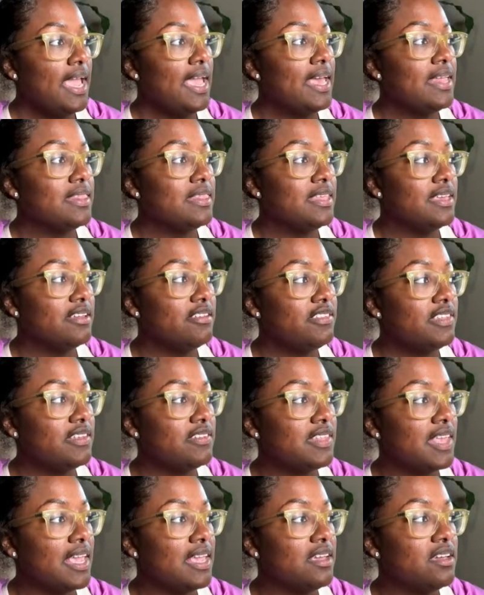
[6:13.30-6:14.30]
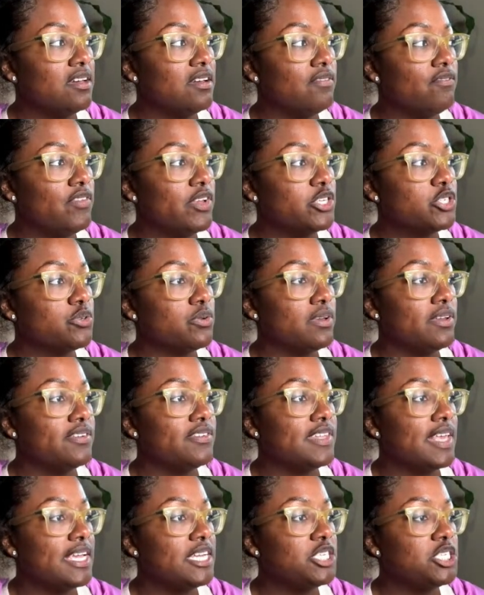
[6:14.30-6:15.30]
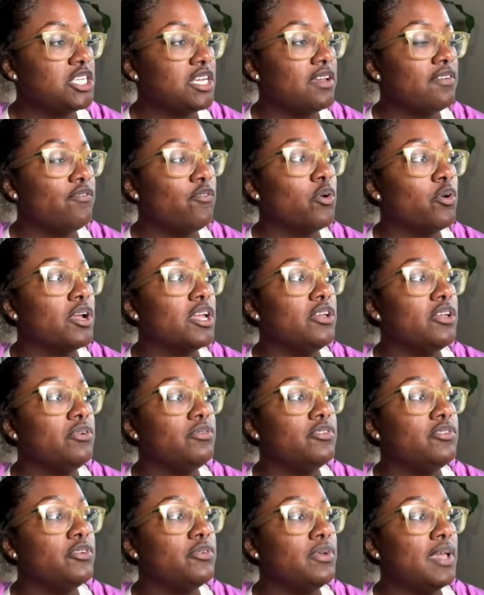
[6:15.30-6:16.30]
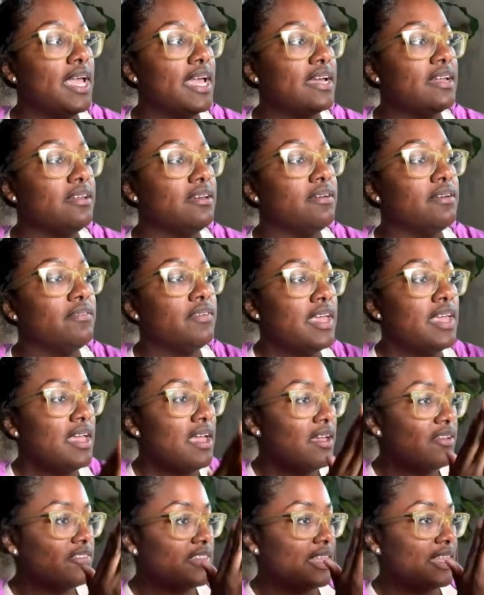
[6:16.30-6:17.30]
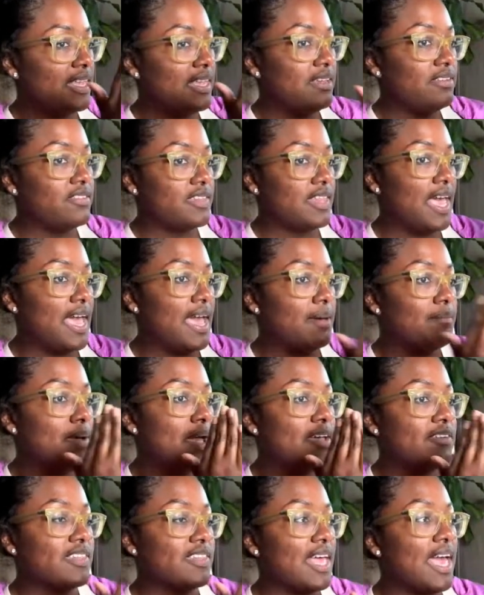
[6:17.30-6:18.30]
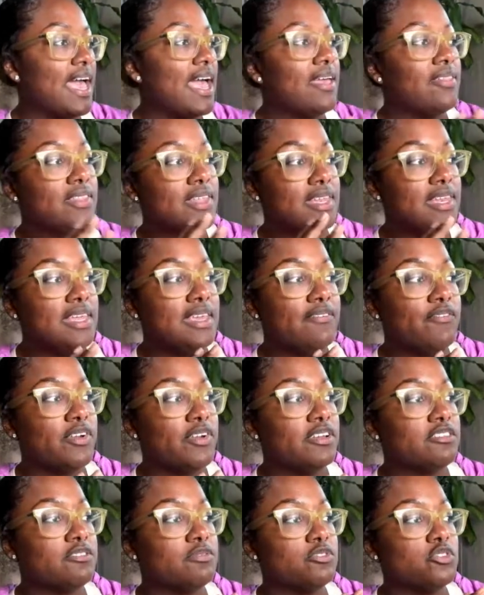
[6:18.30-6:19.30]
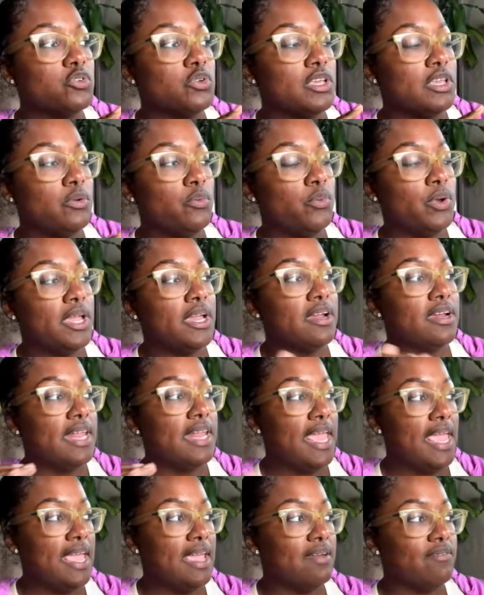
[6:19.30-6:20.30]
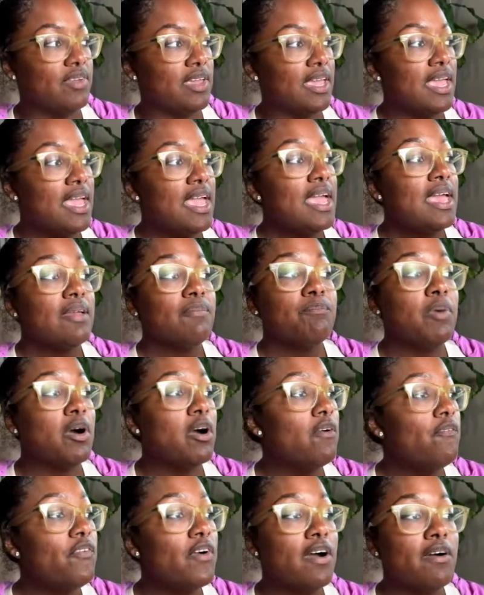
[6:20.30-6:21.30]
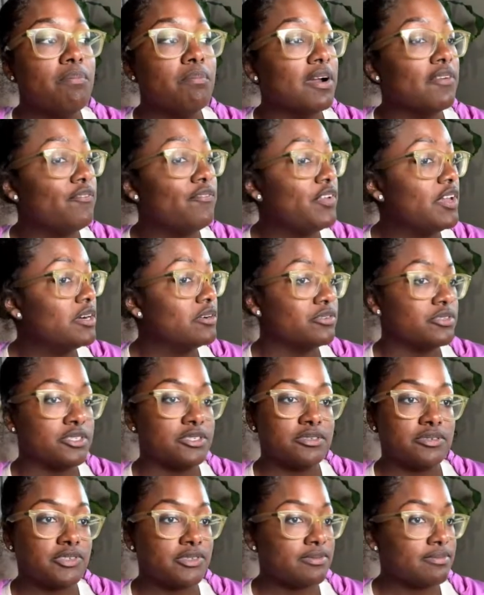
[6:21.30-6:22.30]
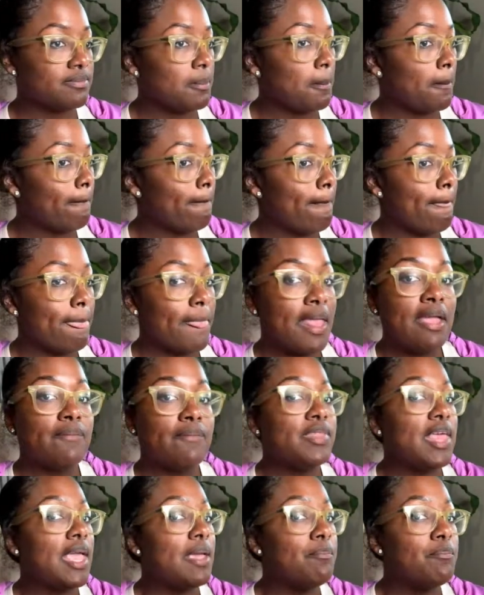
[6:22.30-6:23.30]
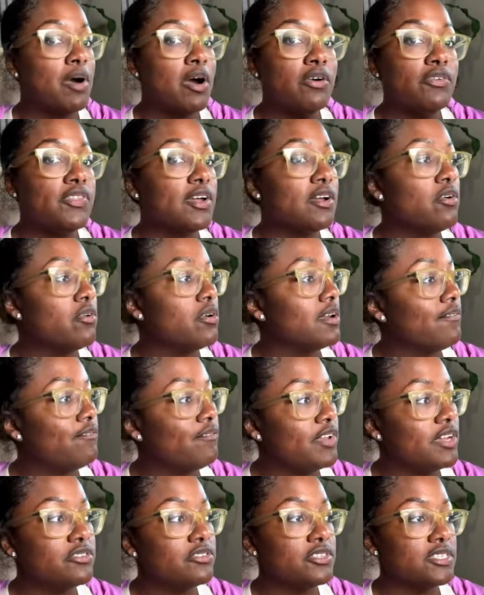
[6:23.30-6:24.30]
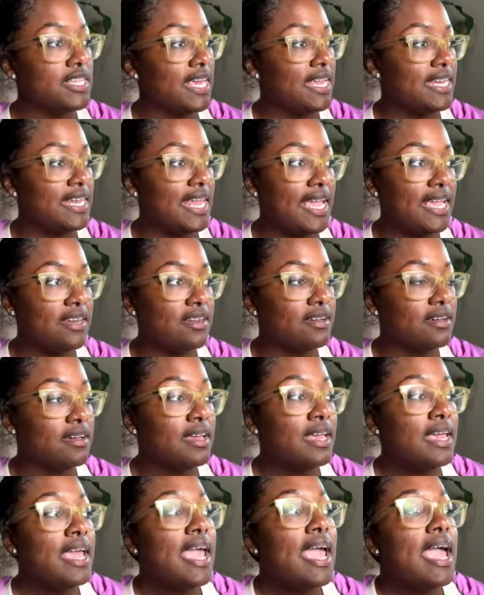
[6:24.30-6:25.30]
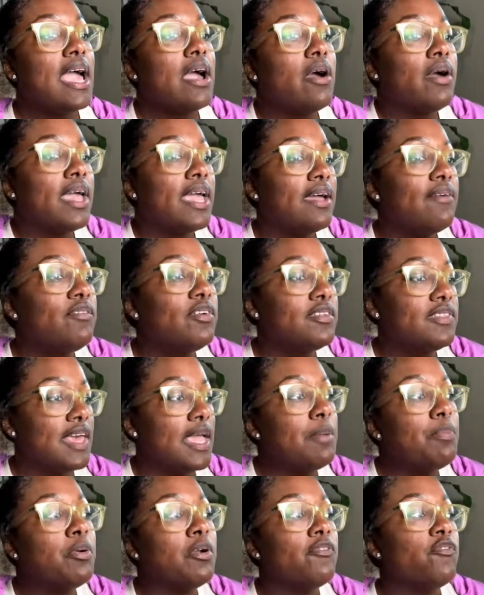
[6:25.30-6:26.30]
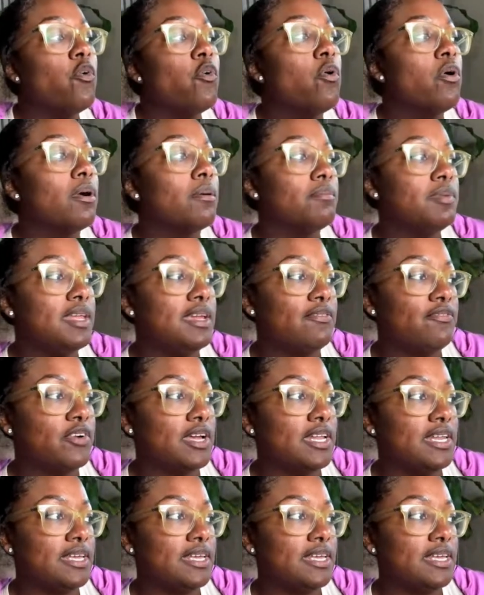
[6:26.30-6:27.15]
And this is a good visualization for you to kind of see side by side the difference between where and having. Both of them are filters. They both are going to filter that data. However, they perform differently.